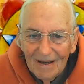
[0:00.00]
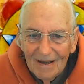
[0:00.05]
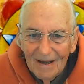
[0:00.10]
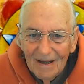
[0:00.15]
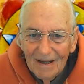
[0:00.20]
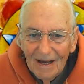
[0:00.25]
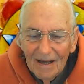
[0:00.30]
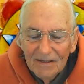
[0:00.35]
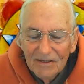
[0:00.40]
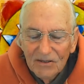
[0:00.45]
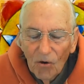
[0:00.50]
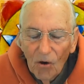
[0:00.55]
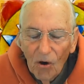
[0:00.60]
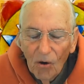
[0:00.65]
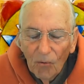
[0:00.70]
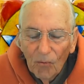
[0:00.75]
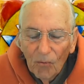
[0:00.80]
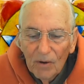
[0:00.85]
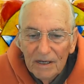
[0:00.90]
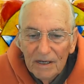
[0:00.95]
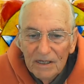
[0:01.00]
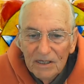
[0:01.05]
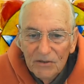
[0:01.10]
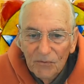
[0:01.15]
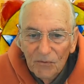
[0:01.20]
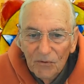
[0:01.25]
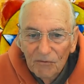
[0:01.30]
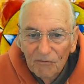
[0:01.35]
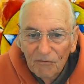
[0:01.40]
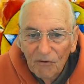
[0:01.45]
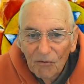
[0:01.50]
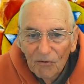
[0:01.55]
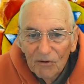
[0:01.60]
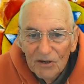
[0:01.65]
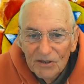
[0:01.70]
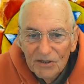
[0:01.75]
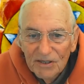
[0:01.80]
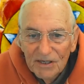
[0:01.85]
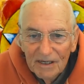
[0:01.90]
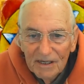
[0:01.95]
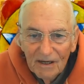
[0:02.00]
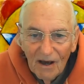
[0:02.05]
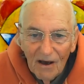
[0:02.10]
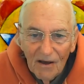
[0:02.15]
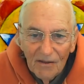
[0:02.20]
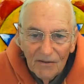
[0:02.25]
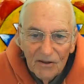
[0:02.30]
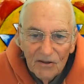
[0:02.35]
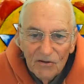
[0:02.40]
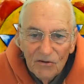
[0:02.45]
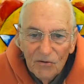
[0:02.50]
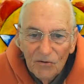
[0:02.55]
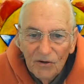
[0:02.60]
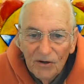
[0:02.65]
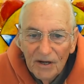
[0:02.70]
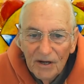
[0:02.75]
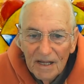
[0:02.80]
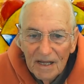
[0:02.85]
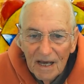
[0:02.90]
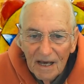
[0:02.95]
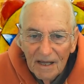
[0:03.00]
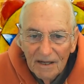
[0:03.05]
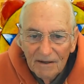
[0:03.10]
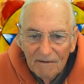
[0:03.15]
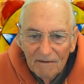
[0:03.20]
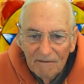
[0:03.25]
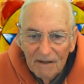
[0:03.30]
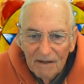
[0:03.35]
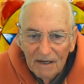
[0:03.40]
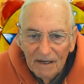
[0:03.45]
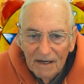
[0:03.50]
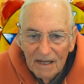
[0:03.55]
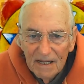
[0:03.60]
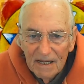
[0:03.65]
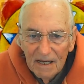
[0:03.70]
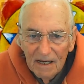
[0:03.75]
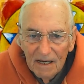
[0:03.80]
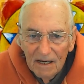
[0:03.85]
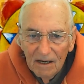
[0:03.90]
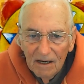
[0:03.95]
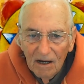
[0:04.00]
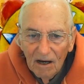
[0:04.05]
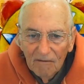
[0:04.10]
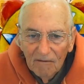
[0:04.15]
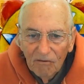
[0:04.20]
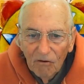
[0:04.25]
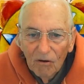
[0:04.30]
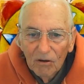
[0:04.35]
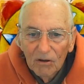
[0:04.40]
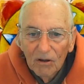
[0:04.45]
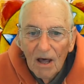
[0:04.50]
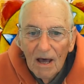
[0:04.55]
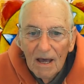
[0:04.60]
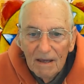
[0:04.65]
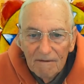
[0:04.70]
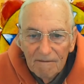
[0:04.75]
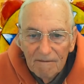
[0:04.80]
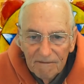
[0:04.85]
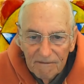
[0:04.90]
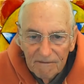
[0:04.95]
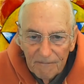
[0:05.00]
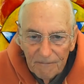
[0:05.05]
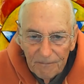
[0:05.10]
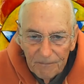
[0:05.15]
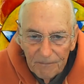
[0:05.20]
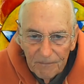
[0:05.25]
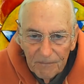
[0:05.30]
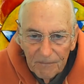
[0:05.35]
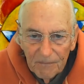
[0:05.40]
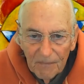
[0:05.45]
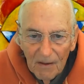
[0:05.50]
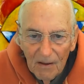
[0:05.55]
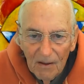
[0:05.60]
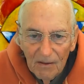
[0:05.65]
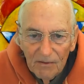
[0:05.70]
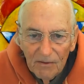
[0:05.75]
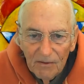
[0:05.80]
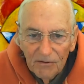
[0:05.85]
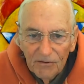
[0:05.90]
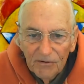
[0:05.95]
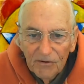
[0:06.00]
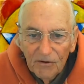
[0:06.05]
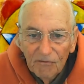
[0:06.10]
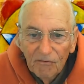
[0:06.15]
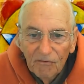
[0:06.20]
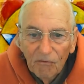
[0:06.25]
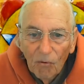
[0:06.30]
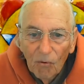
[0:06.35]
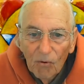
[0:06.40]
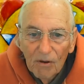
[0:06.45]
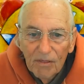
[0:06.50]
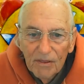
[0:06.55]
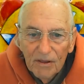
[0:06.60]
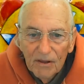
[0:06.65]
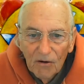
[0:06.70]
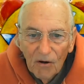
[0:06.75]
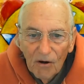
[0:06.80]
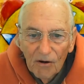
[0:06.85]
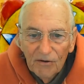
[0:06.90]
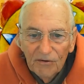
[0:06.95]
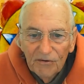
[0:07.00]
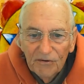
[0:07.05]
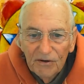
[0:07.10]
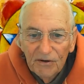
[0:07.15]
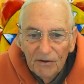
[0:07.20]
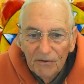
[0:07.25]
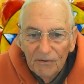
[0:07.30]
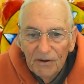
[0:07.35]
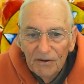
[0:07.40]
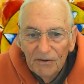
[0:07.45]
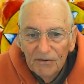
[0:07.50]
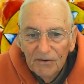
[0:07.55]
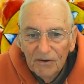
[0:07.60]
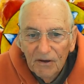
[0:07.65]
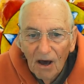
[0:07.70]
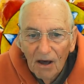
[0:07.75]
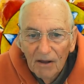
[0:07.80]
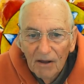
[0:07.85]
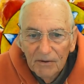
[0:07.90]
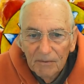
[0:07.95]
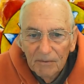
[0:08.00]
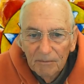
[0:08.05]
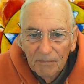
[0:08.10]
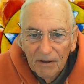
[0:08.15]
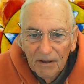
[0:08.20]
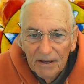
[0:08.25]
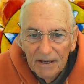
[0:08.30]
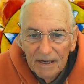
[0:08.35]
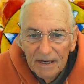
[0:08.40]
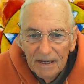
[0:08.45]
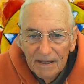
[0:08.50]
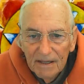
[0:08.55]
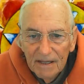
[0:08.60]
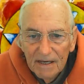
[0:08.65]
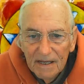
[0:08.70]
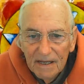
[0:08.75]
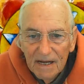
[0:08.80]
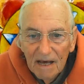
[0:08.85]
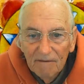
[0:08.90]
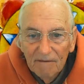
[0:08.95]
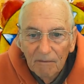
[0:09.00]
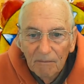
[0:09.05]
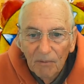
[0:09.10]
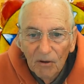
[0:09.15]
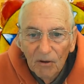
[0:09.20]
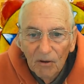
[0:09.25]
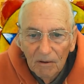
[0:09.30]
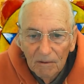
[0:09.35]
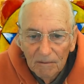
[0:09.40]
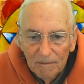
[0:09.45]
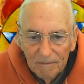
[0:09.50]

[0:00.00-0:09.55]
As always, we're focusing on the unity and divinity of all life. This is the fourth in our series, Contemplating the Ineffable.